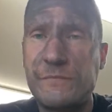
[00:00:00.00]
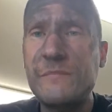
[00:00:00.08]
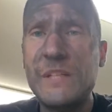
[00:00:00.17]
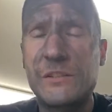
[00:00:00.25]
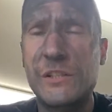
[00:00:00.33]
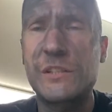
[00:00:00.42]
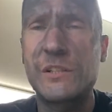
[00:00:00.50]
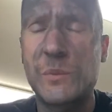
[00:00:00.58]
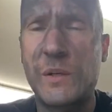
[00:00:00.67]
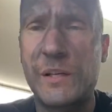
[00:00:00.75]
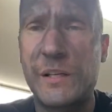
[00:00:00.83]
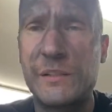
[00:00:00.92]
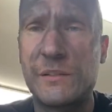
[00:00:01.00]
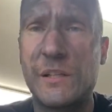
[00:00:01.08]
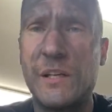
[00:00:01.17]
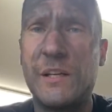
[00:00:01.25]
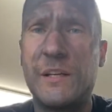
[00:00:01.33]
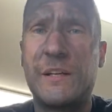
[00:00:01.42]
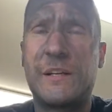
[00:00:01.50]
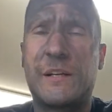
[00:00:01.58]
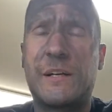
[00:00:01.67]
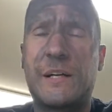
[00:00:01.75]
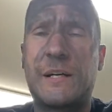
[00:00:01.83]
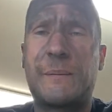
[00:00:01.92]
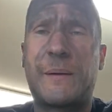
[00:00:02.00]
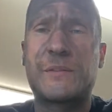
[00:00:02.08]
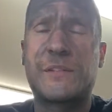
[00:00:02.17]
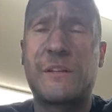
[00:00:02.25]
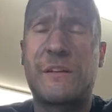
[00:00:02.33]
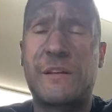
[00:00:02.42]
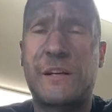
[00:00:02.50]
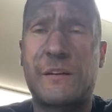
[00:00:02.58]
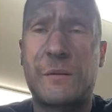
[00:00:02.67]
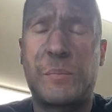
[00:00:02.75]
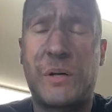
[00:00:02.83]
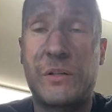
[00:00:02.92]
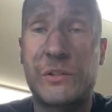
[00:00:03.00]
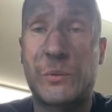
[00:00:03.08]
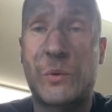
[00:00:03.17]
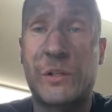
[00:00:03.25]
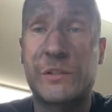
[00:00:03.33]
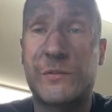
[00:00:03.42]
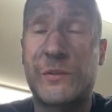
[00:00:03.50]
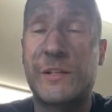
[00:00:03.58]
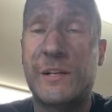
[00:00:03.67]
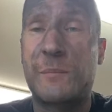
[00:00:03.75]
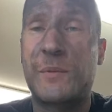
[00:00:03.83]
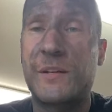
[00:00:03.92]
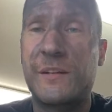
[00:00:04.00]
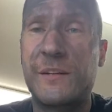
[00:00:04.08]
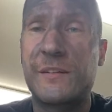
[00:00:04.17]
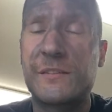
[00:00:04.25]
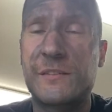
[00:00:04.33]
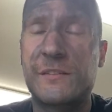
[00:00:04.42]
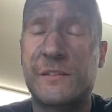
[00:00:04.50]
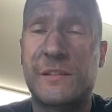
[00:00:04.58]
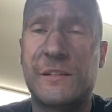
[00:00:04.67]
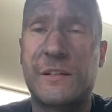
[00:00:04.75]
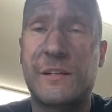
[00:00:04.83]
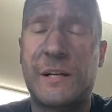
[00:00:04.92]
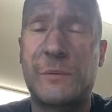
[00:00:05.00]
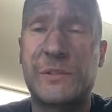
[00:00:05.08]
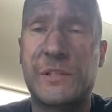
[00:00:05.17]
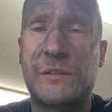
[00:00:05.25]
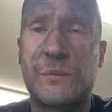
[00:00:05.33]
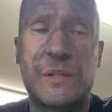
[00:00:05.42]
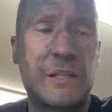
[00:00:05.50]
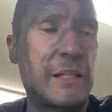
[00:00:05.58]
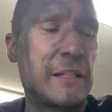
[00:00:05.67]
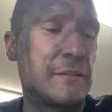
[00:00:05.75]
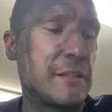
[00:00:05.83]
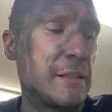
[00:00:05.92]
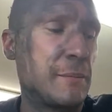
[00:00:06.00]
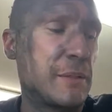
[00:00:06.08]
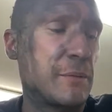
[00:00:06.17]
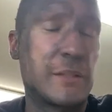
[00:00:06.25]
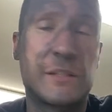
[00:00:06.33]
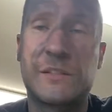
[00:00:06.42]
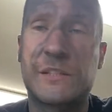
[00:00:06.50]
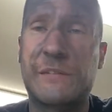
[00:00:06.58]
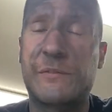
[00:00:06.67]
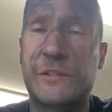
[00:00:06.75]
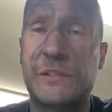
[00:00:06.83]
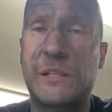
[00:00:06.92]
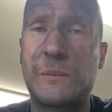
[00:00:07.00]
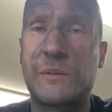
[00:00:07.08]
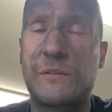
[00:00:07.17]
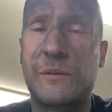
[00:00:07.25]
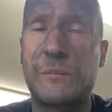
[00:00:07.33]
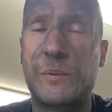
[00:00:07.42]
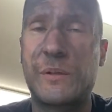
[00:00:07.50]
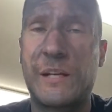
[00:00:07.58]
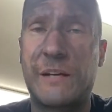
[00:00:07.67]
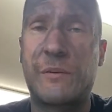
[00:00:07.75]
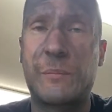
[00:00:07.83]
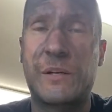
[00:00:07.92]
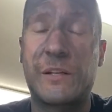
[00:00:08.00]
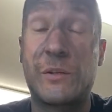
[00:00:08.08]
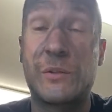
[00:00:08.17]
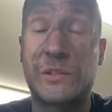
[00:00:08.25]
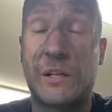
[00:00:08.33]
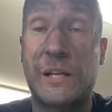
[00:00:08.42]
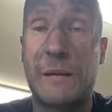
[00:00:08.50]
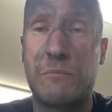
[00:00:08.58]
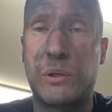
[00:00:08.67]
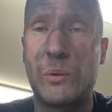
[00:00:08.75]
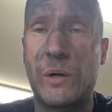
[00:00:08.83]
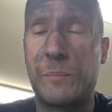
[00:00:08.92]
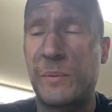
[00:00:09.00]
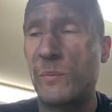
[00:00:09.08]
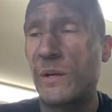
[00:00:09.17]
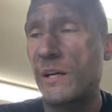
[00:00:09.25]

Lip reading: it just is what it is. I was in the thick of the polish wars for a number of years. I was on the Renegade team. They were on the Zephyr team, and everybody knows how that blew up and